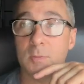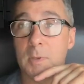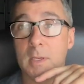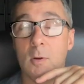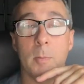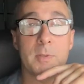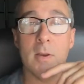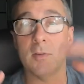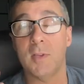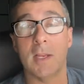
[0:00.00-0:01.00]
me to go
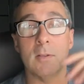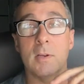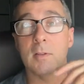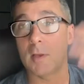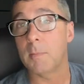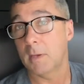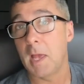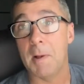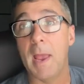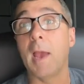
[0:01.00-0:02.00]
upstairs, take a look at something again.
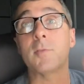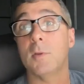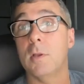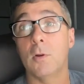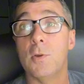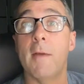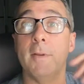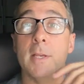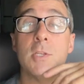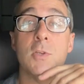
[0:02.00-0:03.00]
I asked, or you have
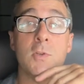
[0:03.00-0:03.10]
any issues?